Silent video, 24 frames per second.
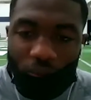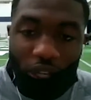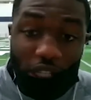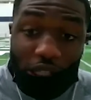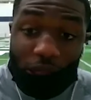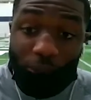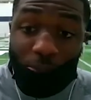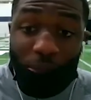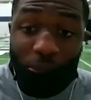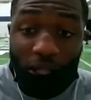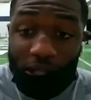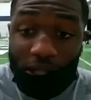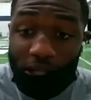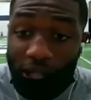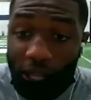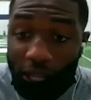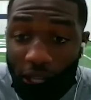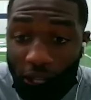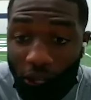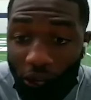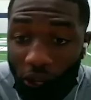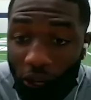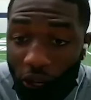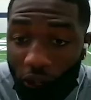split
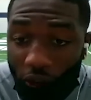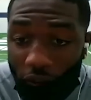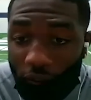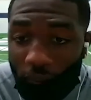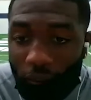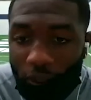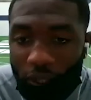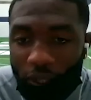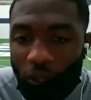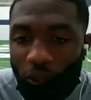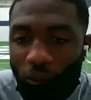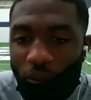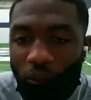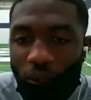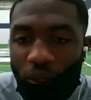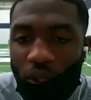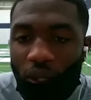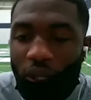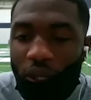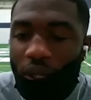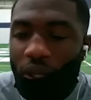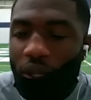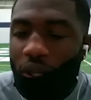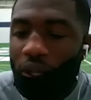second off. So,
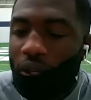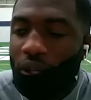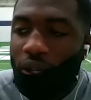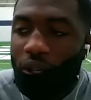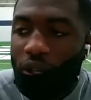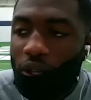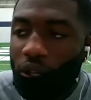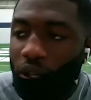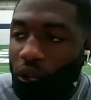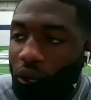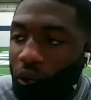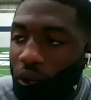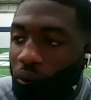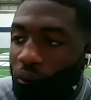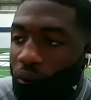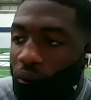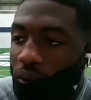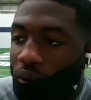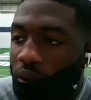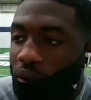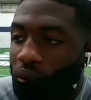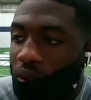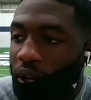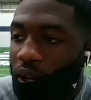you know,
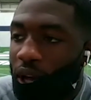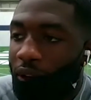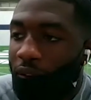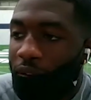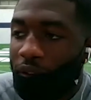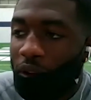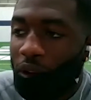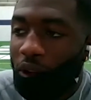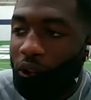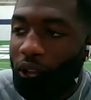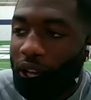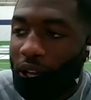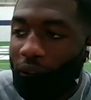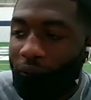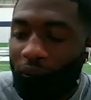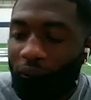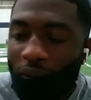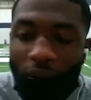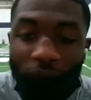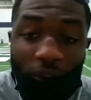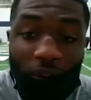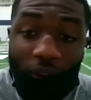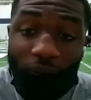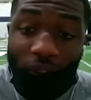I feel like if
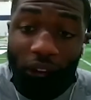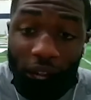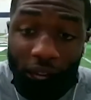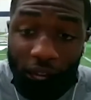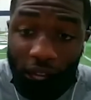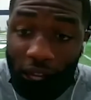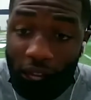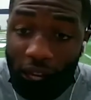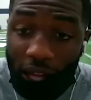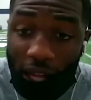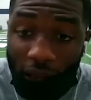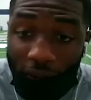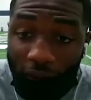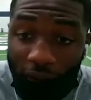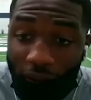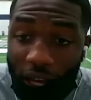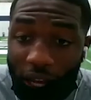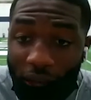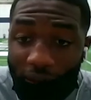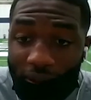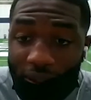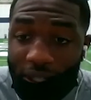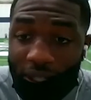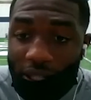even if I did have
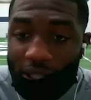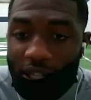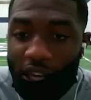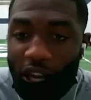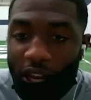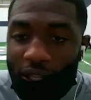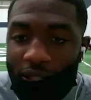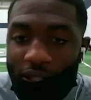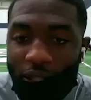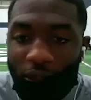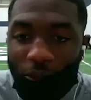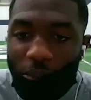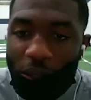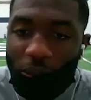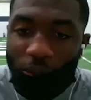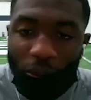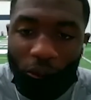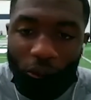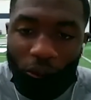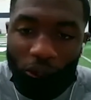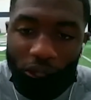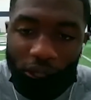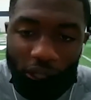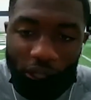5-6 sacks,
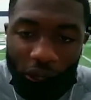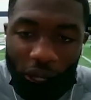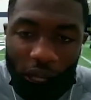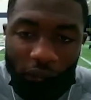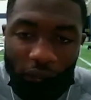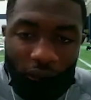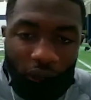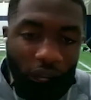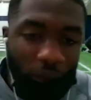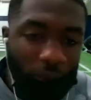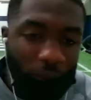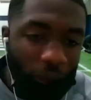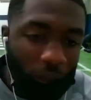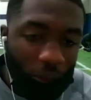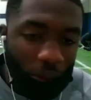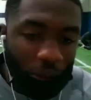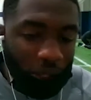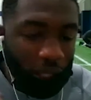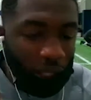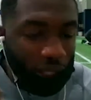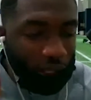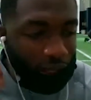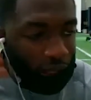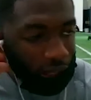people would still have come up
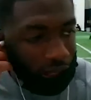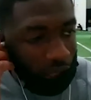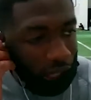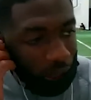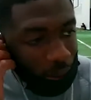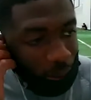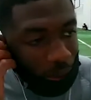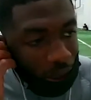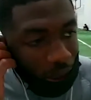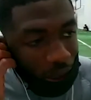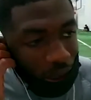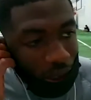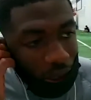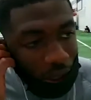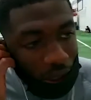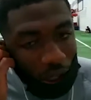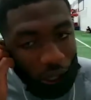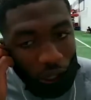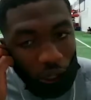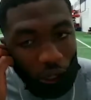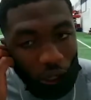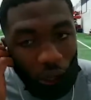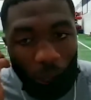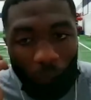with things to say. But,
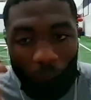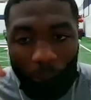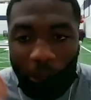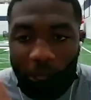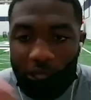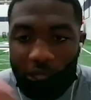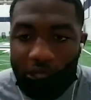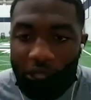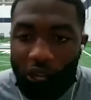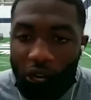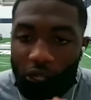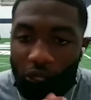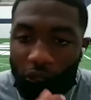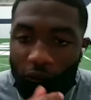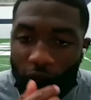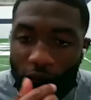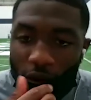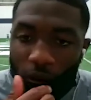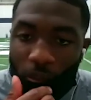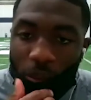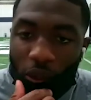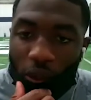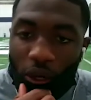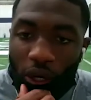you know, my best years of
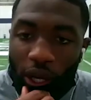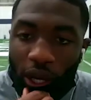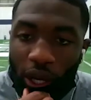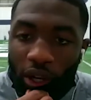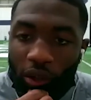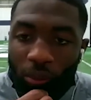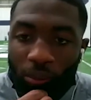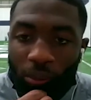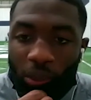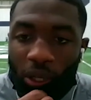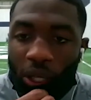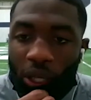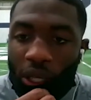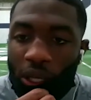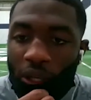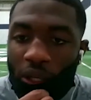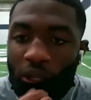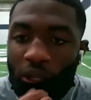football are ahead of me.